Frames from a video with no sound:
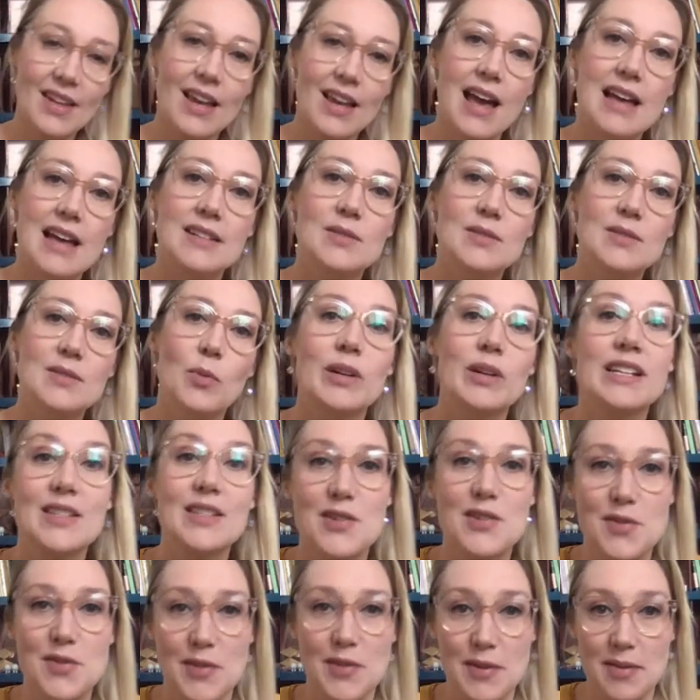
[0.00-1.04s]
And what
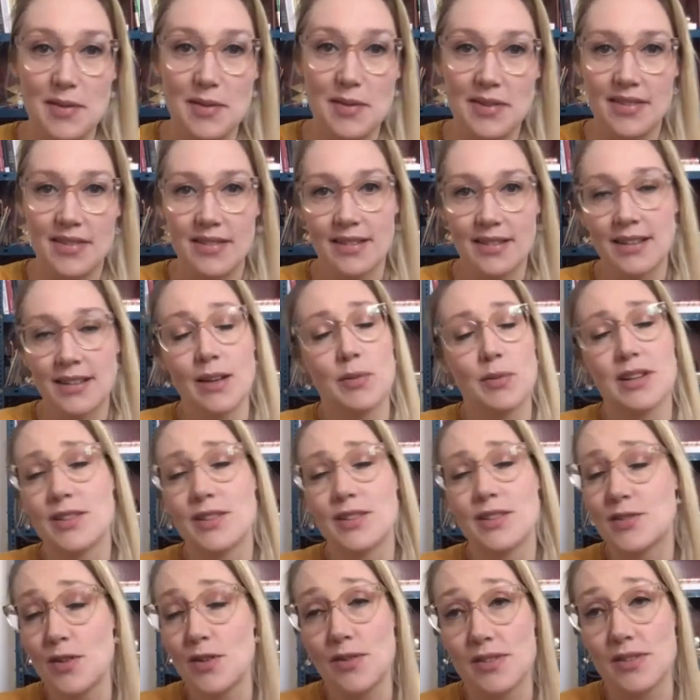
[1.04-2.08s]
is truth? What is
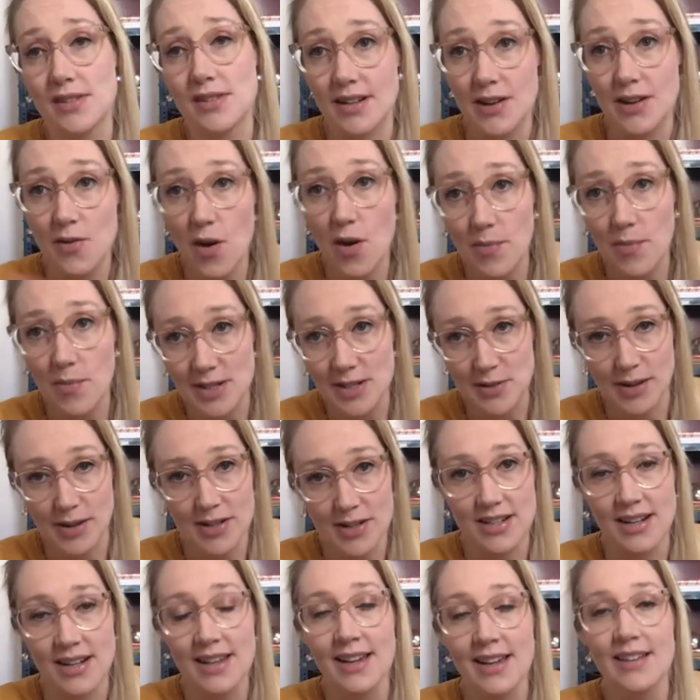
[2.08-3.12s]
truth is an enormous
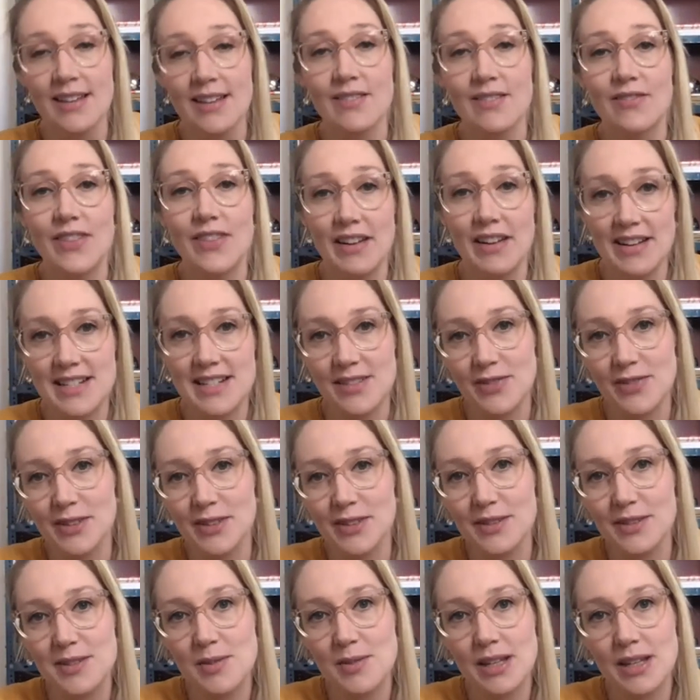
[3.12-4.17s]
question, very
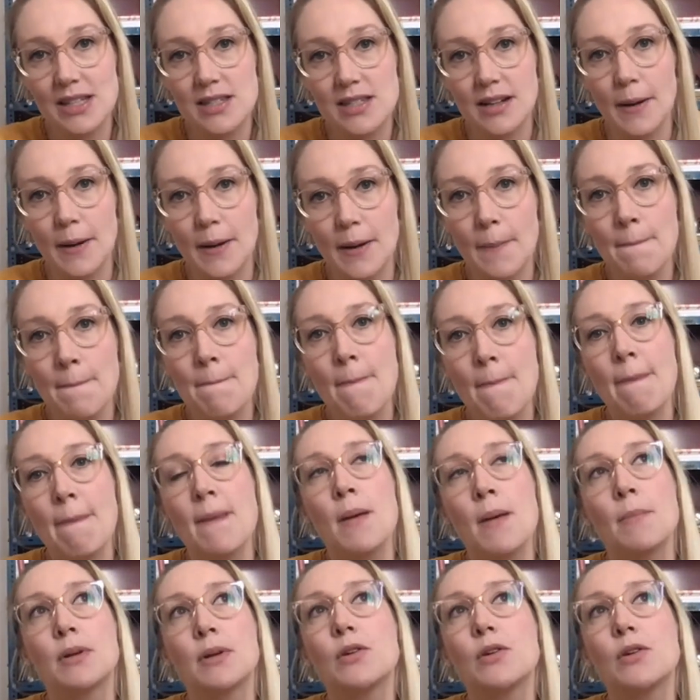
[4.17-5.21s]
difficult to answer.
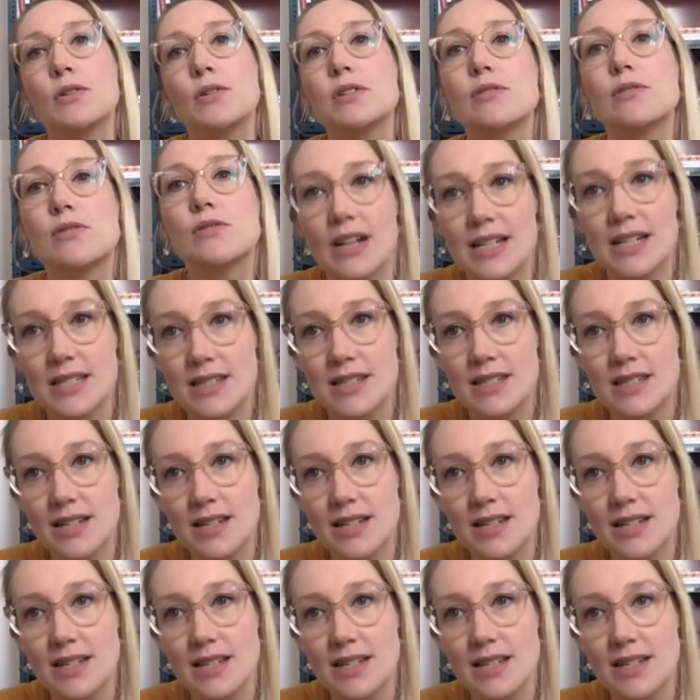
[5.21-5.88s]
But who do you trust